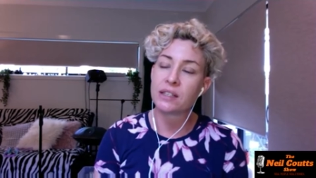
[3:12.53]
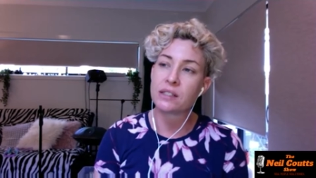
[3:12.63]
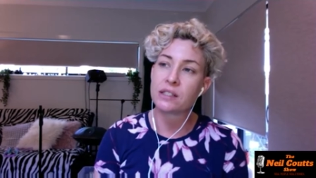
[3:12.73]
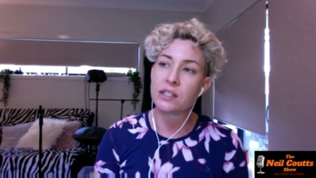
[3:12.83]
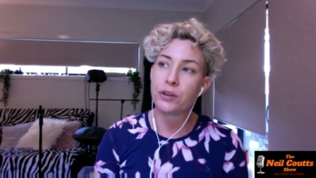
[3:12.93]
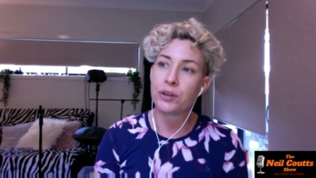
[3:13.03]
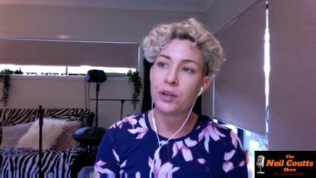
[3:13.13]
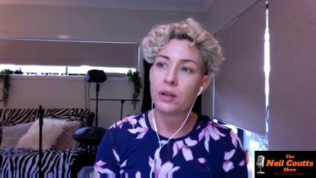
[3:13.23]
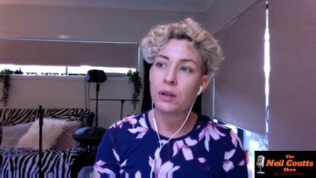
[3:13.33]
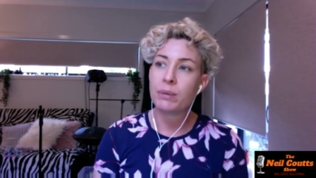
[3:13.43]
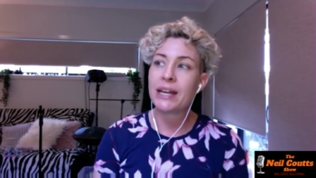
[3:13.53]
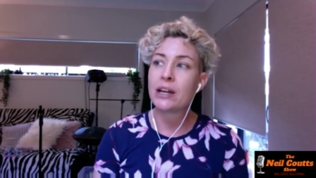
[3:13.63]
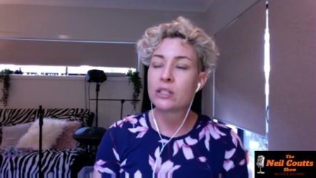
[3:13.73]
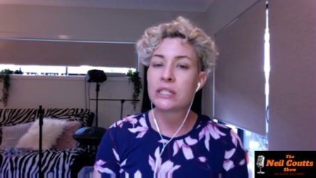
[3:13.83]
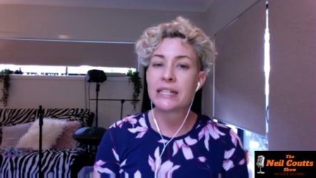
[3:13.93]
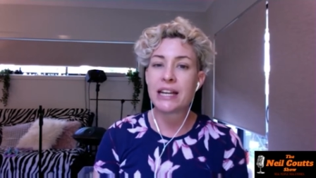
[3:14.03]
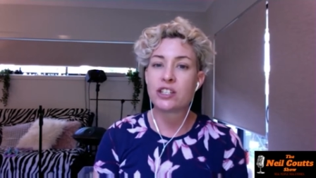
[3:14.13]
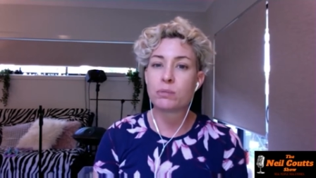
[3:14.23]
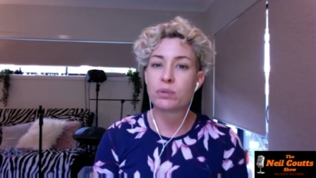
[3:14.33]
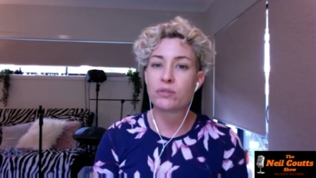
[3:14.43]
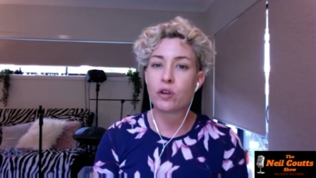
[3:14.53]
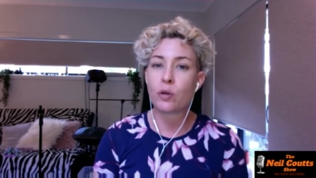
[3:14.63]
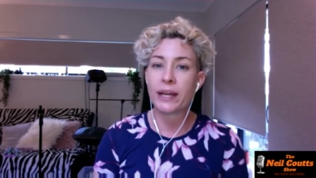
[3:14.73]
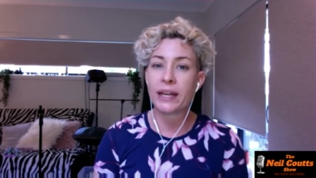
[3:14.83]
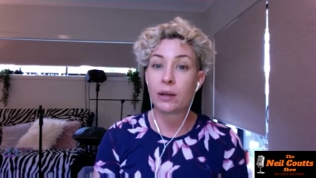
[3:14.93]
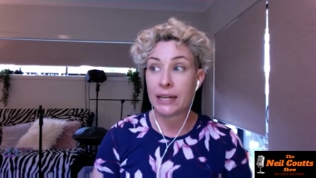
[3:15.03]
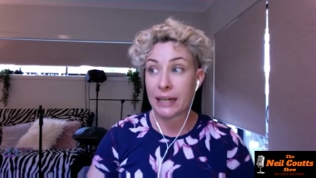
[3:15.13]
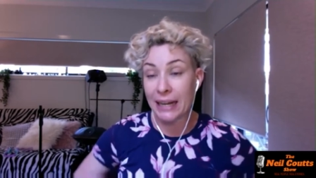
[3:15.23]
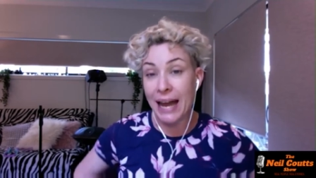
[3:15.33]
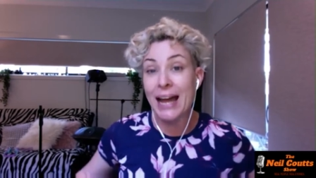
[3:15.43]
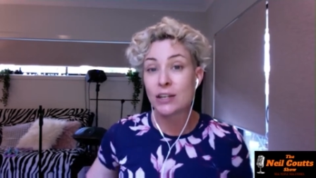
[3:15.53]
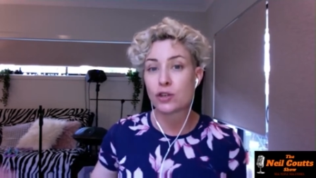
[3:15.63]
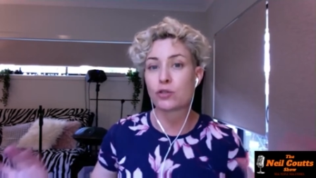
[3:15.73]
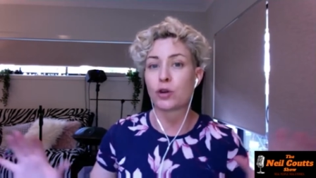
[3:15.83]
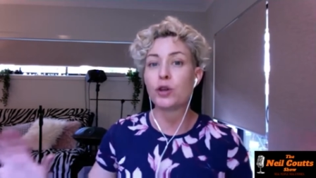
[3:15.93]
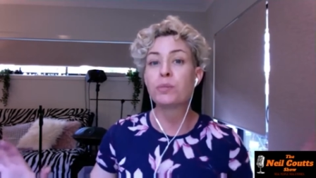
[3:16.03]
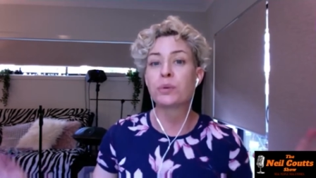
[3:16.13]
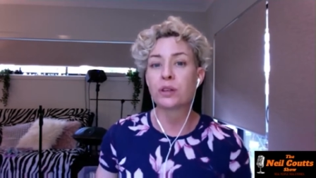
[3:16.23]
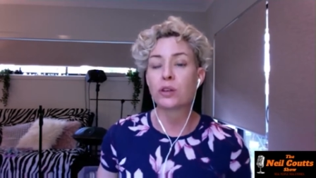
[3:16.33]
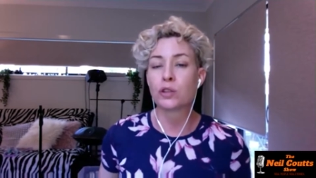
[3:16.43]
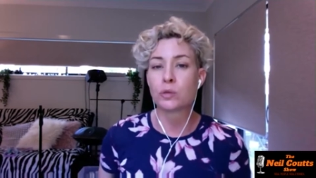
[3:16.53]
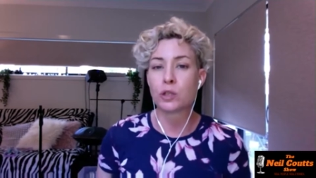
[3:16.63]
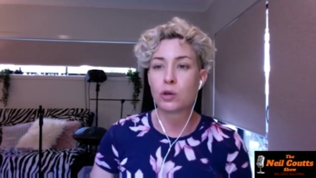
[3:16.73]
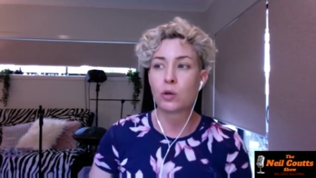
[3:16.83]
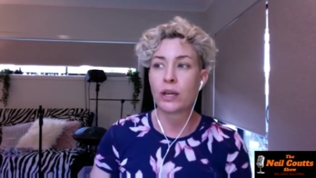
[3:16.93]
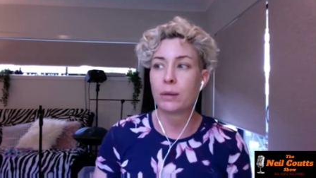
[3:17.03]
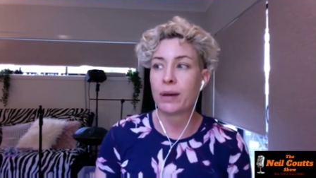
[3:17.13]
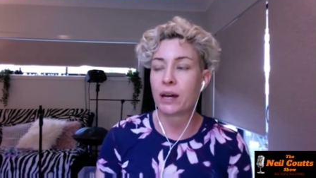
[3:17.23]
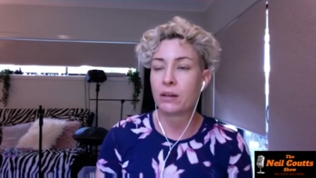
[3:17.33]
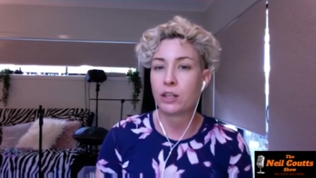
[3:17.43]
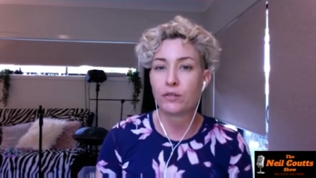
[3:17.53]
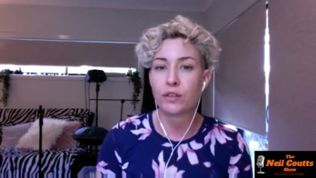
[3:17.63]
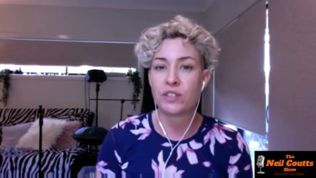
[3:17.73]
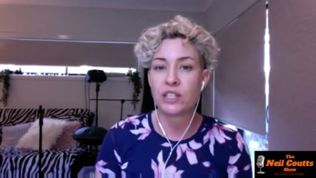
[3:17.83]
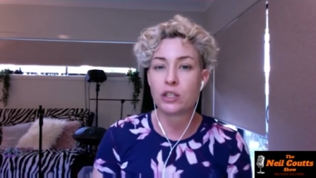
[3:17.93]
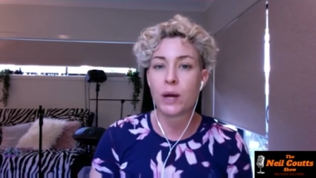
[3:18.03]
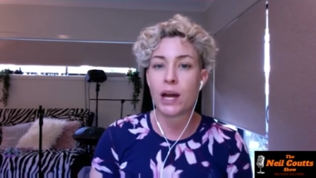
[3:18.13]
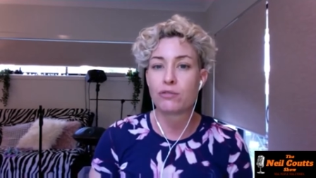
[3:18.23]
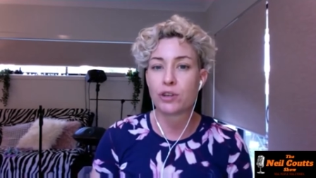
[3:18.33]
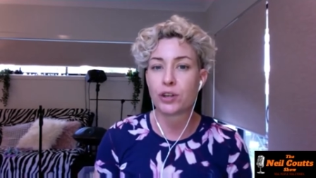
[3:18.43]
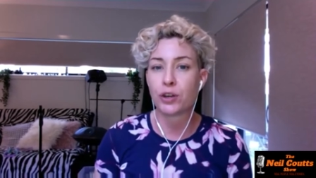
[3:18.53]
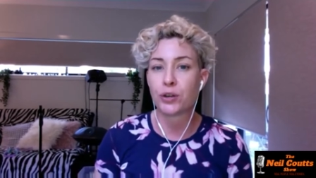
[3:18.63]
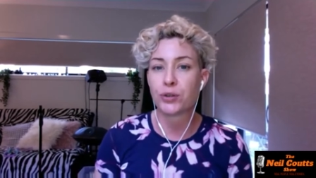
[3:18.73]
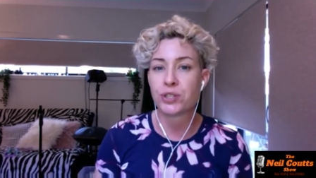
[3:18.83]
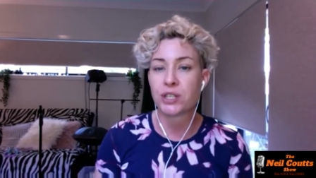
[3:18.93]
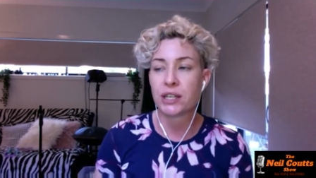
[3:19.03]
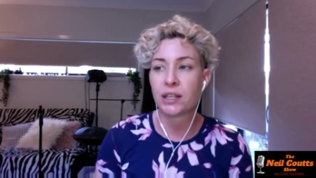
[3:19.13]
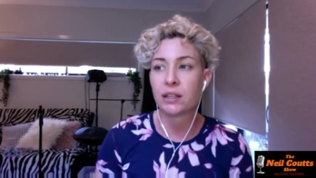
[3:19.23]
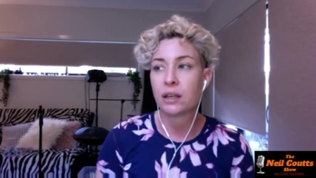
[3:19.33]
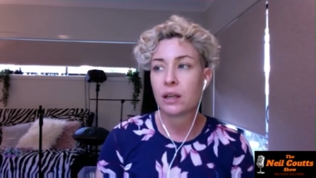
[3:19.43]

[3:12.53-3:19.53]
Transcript: So being on stage and performing in a large group, and, of course, mm. we're talking about, you know, fifty to a hundred girls here.